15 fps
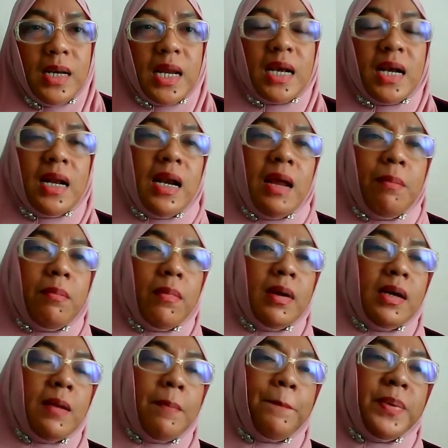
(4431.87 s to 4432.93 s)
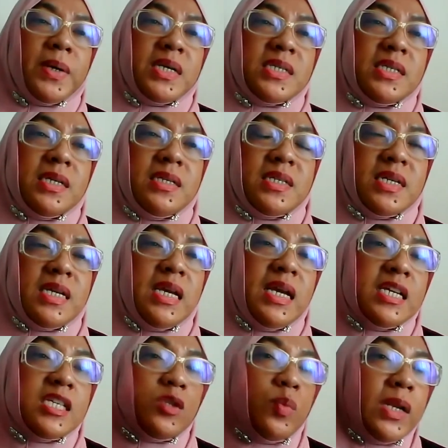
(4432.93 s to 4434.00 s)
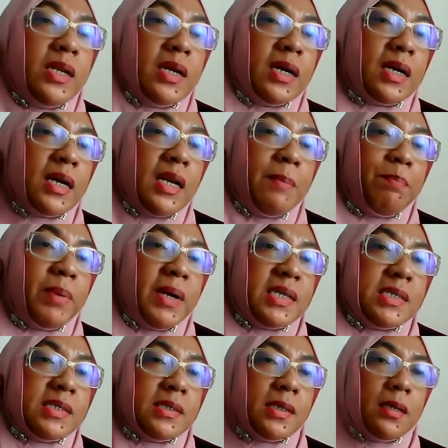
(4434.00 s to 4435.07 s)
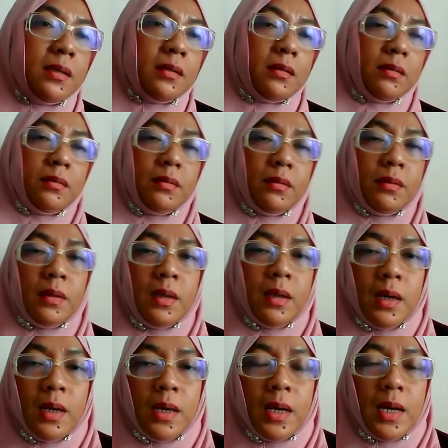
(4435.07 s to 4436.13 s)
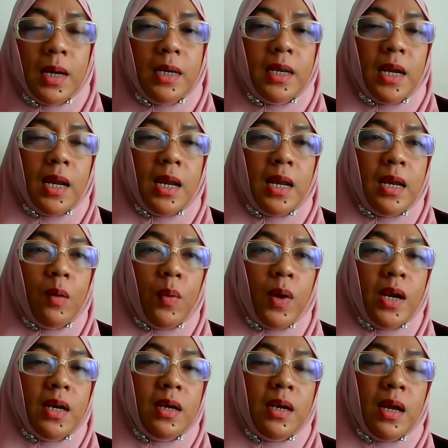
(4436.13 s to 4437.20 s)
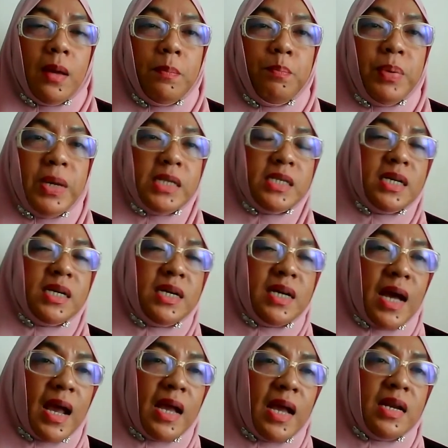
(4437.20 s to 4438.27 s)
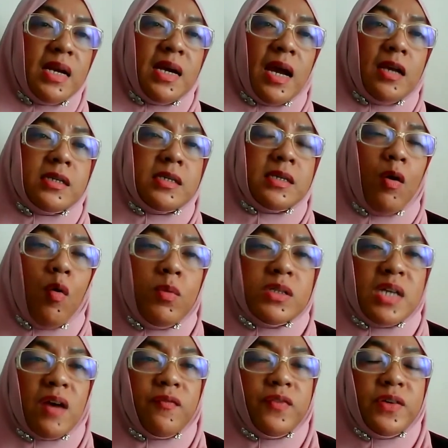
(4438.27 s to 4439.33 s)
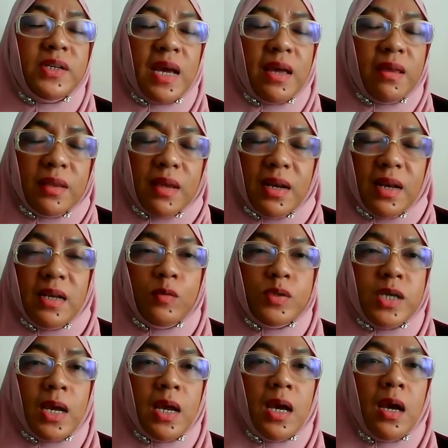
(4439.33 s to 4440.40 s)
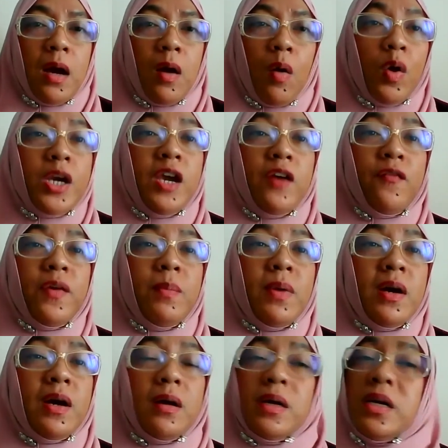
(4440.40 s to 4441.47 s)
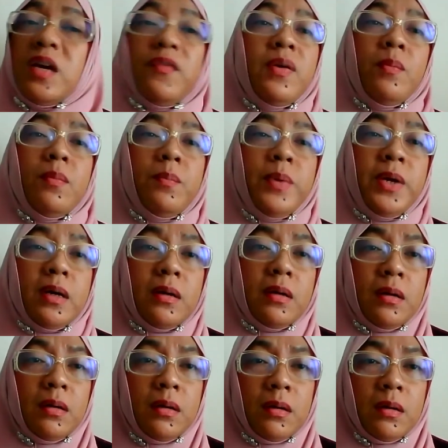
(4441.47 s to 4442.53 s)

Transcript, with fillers: They clip the person's ears with the clippers. They when they beat the guy and the guy is almost half a death, and then you say, Oh, give him a give him beer,